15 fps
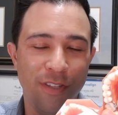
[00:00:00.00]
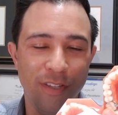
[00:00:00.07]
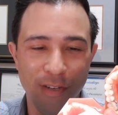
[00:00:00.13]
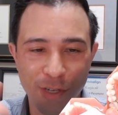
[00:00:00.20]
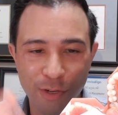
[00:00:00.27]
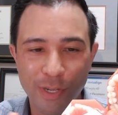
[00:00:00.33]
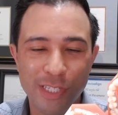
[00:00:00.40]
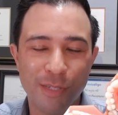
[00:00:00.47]
The
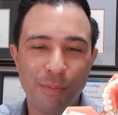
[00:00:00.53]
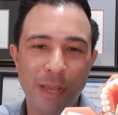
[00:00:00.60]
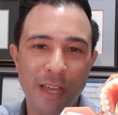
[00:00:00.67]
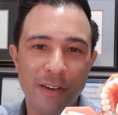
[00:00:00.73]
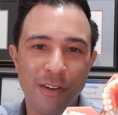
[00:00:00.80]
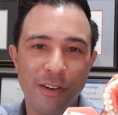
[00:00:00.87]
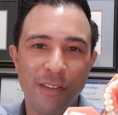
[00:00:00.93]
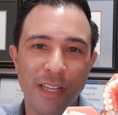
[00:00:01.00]
new
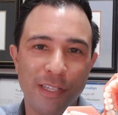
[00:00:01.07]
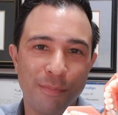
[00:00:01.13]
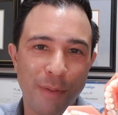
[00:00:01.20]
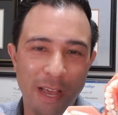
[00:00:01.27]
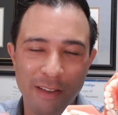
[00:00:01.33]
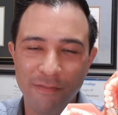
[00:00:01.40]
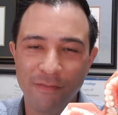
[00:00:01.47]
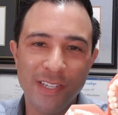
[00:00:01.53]
expander that's
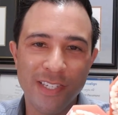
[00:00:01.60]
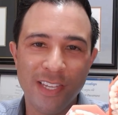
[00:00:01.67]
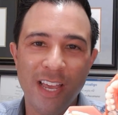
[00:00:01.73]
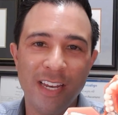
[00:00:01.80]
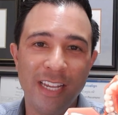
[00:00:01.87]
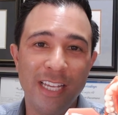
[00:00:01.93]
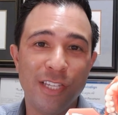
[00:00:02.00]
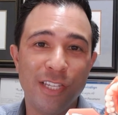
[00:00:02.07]
by
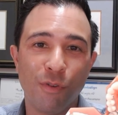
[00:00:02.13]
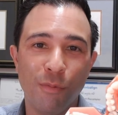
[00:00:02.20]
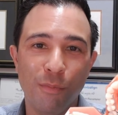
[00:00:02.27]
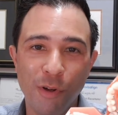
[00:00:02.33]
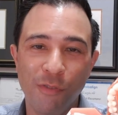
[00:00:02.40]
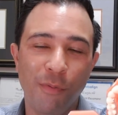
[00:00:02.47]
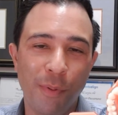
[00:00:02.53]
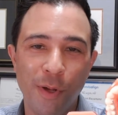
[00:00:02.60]
Invisalign is
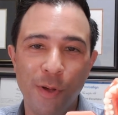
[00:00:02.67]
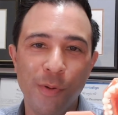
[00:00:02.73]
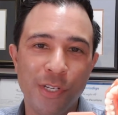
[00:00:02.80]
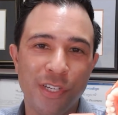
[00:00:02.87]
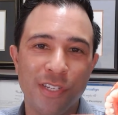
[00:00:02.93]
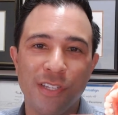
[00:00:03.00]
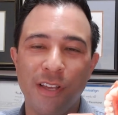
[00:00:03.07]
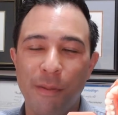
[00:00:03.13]
removable,
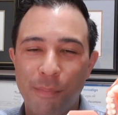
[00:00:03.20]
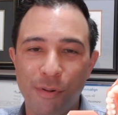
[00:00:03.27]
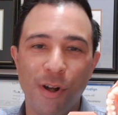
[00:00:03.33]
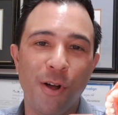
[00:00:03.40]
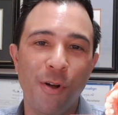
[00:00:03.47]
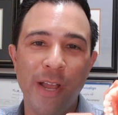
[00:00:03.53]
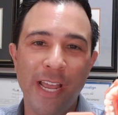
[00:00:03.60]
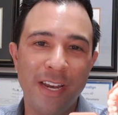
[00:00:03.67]
which is a
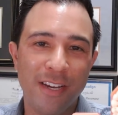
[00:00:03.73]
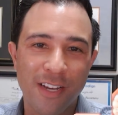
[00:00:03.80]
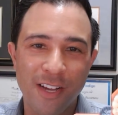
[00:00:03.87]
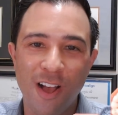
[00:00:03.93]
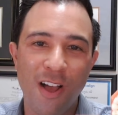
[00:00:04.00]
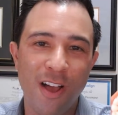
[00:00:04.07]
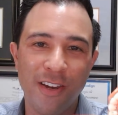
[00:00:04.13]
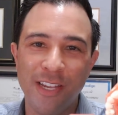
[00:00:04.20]
pro and a
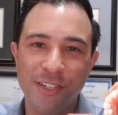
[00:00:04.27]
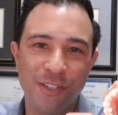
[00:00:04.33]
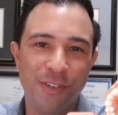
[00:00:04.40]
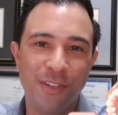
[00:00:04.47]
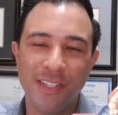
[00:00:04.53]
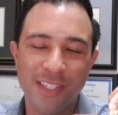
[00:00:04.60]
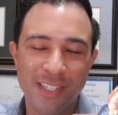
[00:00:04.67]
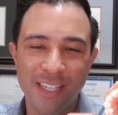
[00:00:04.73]
con. As
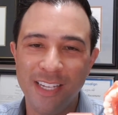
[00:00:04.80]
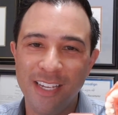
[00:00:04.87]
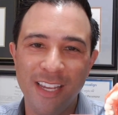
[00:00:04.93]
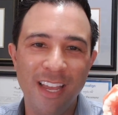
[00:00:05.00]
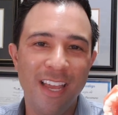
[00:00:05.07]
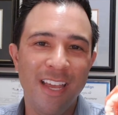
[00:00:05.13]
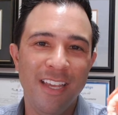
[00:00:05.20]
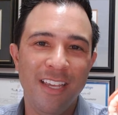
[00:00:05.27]
you can see,
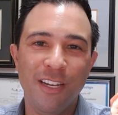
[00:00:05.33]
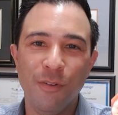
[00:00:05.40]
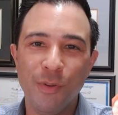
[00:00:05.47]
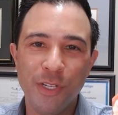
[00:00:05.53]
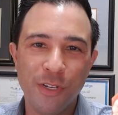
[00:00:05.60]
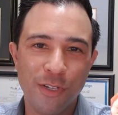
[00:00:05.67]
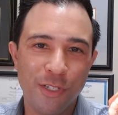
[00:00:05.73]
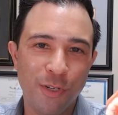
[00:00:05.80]
you know,
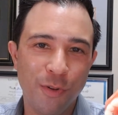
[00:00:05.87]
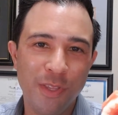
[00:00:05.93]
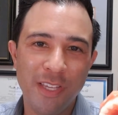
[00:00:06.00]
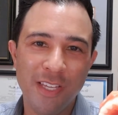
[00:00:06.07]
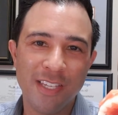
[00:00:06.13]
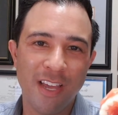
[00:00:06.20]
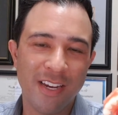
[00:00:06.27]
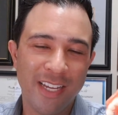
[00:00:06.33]
when you're doing
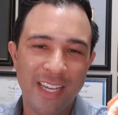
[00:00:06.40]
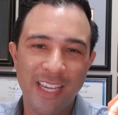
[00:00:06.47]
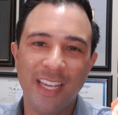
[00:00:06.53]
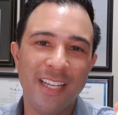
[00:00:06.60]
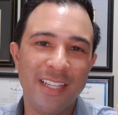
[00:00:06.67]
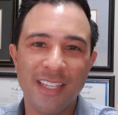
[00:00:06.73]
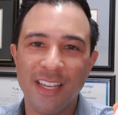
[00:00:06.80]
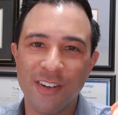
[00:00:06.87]
these on
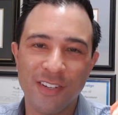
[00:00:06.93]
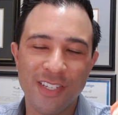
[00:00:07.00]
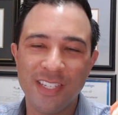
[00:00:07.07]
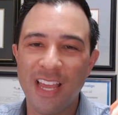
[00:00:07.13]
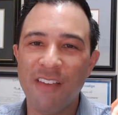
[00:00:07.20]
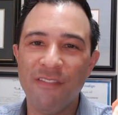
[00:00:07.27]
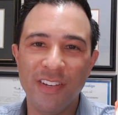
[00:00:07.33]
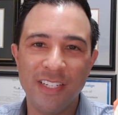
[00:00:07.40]
kids that are
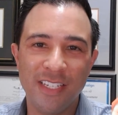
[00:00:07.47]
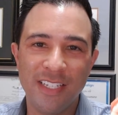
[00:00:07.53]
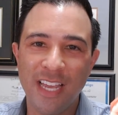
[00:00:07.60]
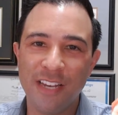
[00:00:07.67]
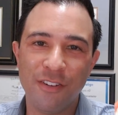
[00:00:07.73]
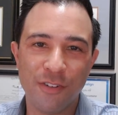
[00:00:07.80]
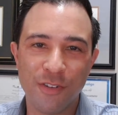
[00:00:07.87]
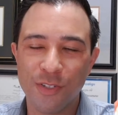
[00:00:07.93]
7 to
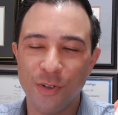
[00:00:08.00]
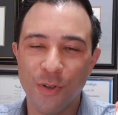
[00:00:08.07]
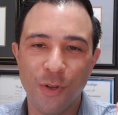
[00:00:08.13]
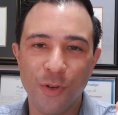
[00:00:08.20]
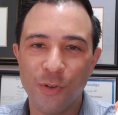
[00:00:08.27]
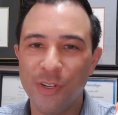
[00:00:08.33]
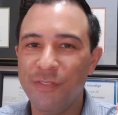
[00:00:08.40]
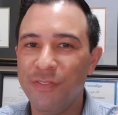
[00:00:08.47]
10 years
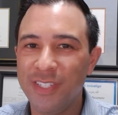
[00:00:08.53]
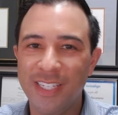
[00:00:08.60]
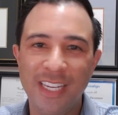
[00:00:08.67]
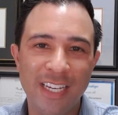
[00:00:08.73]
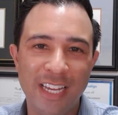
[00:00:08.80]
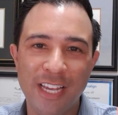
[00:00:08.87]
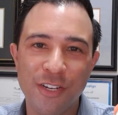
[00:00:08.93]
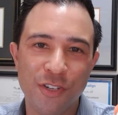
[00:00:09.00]
old or even
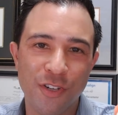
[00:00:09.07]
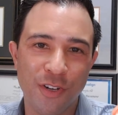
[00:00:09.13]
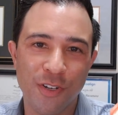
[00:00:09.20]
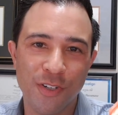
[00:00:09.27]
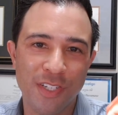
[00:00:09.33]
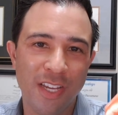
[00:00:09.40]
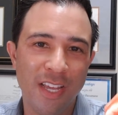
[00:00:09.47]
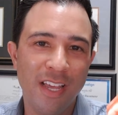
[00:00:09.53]

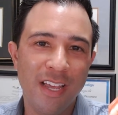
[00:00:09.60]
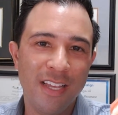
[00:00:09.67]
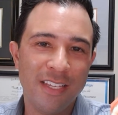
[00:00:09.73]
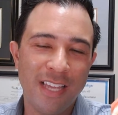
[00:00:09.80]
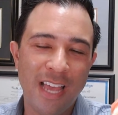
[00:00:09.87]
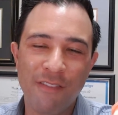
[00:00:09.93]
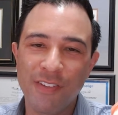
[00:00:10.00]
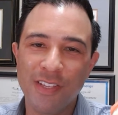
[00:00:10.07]
teenagers,
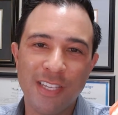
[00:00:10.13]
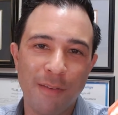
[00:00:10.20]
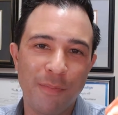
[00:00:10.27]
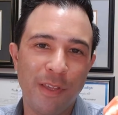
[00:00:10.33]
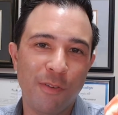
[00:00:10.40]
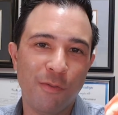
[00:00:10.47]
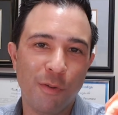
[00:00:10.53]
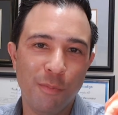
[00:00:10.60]
having
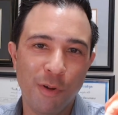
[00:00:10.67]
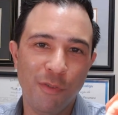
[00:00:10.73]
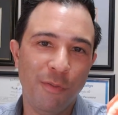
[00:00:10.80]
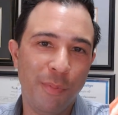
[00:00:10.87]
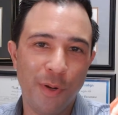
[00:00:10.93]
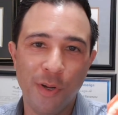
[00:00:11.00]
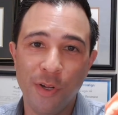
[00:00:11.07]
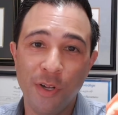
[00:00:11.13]
something
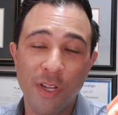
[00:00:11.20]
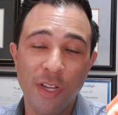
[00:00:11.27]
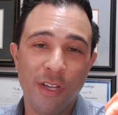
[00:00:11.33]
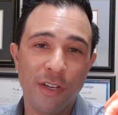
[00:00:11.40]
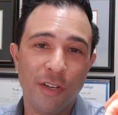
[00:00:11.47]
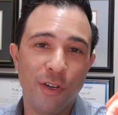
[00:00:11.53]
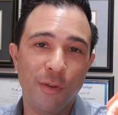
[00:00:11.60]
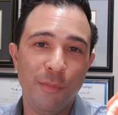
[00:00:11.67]
removable
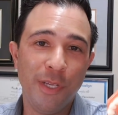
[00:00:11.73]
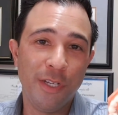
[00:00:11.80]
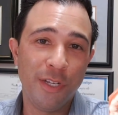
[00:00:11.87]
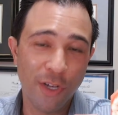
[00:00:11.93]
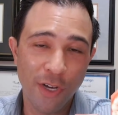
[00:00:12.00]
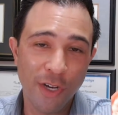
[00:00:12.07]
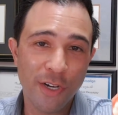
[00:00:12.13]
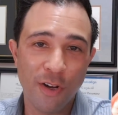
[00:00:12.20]
could be
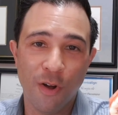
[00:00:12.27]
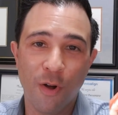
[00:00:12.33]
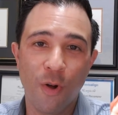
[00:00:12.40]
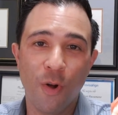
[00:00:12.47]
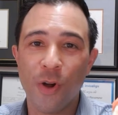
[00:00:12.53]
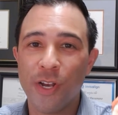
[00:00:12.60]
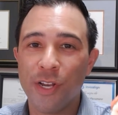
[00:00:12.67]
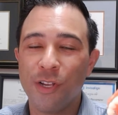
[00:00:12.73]
good
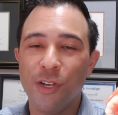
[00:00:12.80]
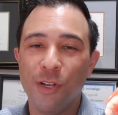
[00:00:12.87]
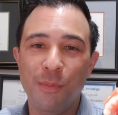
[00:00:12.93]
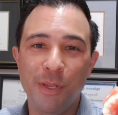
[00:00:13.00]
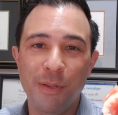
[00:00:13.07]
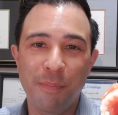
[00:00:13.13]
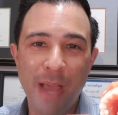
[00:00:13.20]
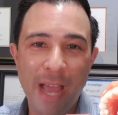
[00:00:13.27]
or it
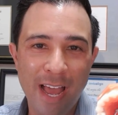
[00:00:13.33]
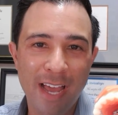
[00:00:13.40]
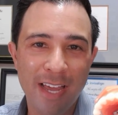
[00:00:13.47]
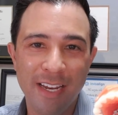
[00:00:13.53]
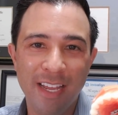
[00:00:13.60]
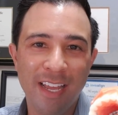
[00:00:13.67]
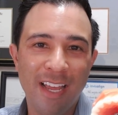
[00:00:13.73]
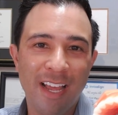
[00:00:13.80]
could be
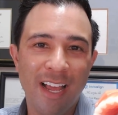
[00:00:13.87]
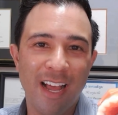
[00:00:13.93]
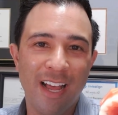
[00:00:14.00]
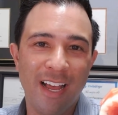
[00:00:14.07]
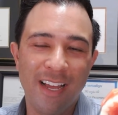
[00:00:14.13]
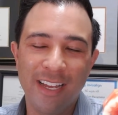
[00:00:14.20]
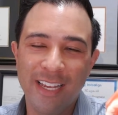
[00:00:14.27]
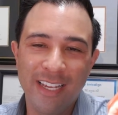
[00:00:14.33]
bad.
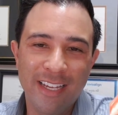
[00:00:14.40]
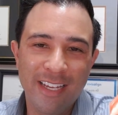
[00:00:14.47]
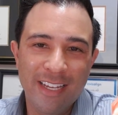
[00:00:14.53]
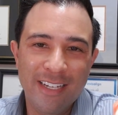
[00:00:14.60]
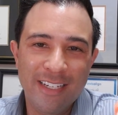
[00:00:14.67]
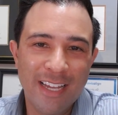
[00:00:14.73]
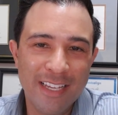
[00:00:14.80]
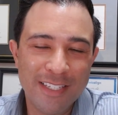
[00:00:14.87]

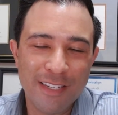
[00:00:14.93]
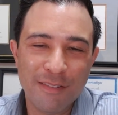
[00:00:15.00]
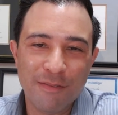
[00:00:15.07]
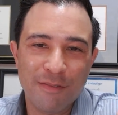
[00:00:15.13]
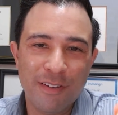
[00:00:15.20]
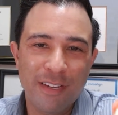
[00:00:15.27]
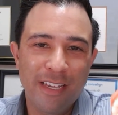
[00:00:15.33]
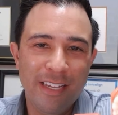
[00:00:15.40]

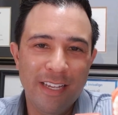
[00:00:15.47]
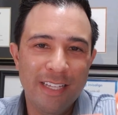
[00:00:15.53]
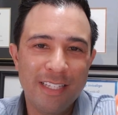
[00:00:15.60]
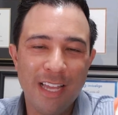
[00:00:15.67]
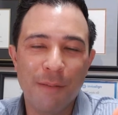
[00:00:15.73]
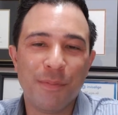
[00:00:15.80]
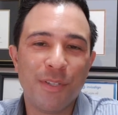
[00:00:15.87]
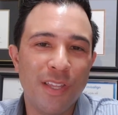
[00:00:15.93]

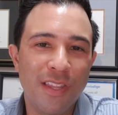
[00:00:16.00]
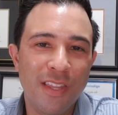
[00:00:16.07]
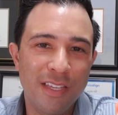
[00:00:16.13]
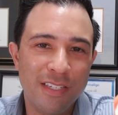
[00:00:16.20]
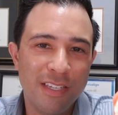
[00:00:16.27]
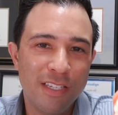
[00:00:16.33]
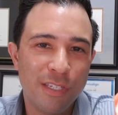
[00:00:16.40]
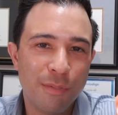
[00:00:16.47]
It's up to
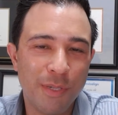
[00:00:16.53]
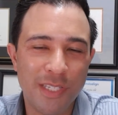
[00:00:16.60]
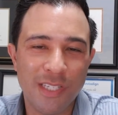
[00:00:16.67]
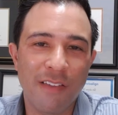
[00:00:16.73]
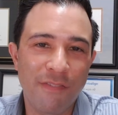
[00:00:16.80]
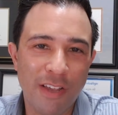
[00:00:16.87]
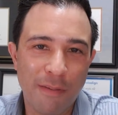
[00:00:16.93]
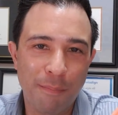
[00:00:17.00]
the
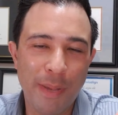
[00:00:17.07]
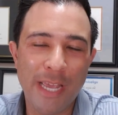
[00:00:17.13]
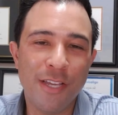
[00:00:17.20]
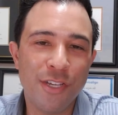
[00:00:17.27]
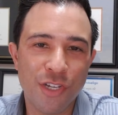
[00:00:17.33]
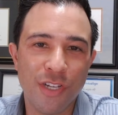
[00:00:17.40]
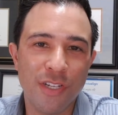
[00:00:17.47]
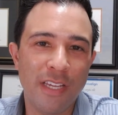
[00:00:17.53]
specific
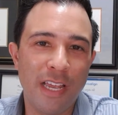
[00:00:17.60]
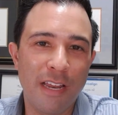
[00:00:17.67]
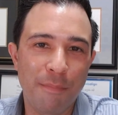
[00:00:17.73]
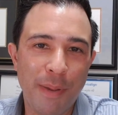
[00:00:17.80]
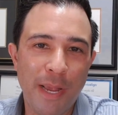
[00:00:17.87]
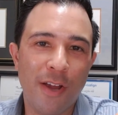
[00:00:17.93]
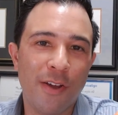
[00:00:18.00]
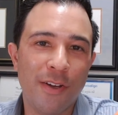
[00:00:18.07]
patient
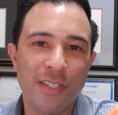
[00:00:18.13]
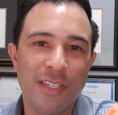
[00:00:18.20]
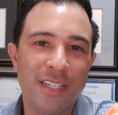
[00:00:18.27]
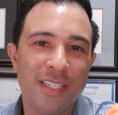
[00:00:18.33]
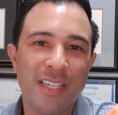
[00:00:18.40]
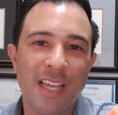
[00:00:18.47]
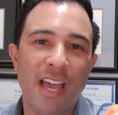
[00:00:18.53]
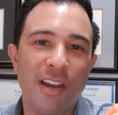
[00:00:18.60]
and parent
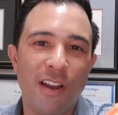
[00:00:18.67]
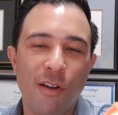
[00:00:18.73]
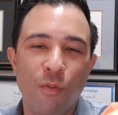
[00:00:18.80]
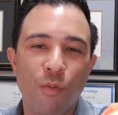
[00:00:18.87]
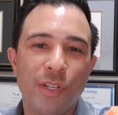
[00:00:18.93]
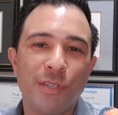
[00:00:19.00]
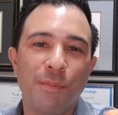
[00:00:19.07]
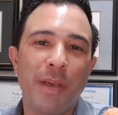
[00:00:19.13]
to decide
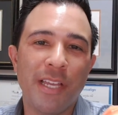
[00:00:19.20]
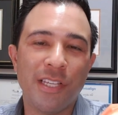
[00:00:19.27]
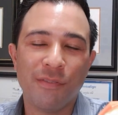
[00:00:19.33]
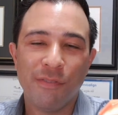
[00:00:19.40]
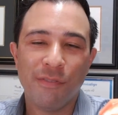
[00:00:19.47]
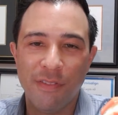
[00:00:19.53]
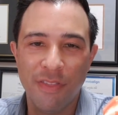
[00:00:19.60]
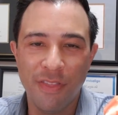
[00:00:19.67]
on what's
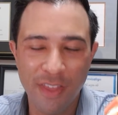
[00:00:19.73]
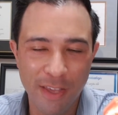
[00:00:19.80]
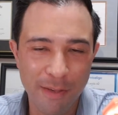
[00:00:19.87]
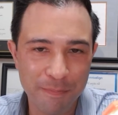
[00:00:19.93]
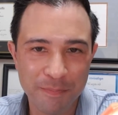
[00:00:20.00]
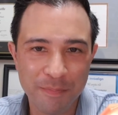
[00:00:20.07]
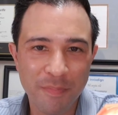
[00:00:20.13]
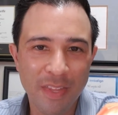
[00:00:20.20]
best for
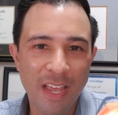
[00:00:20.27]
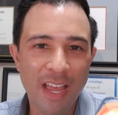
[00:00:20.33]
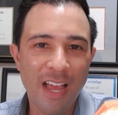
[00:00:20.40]
them.